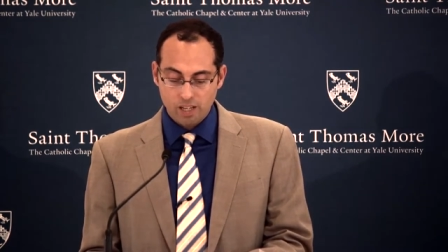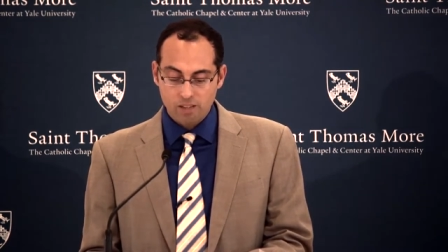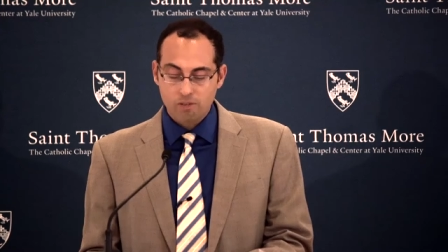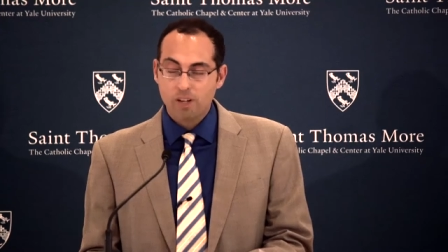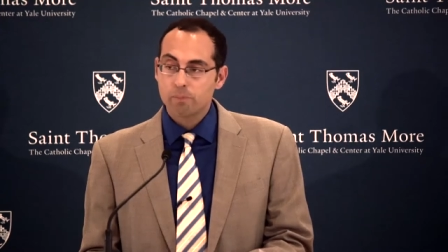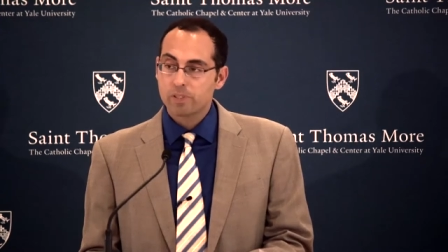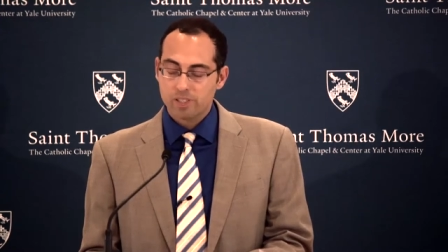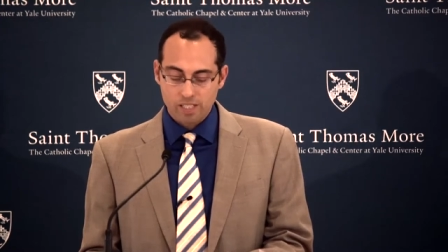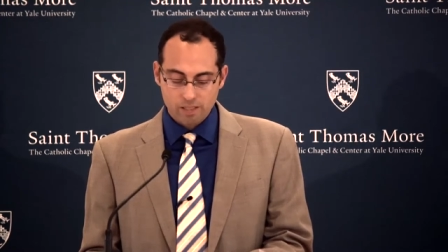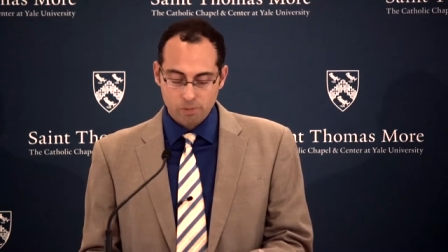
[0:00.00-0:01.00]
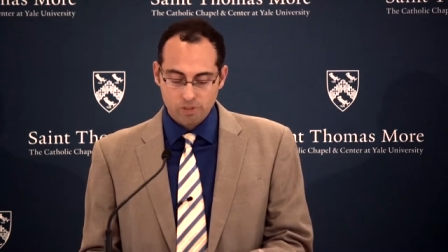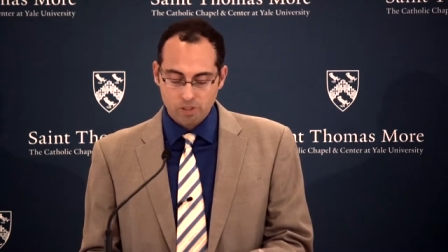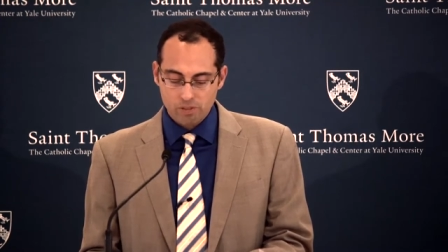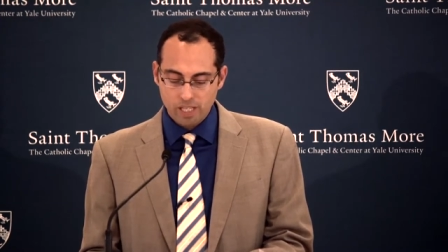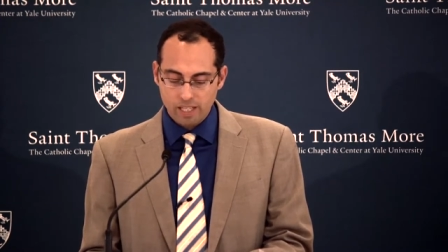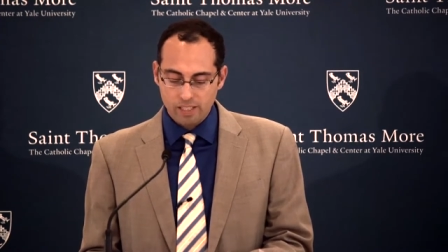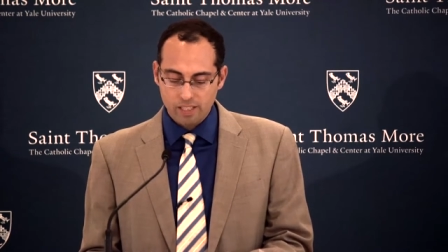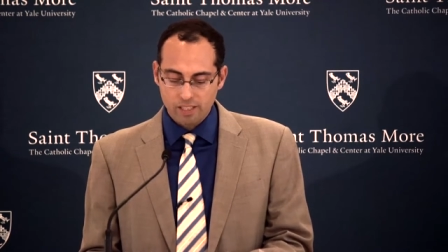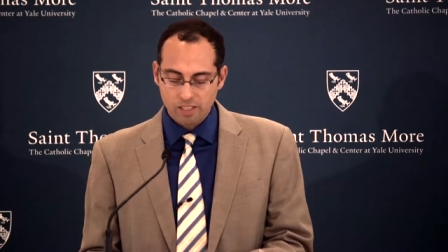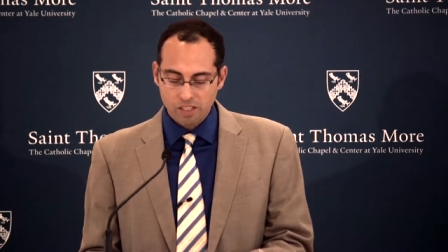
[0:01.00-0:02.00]
unrepresentable
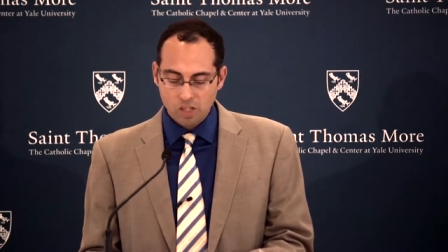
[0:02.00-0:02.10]
totality,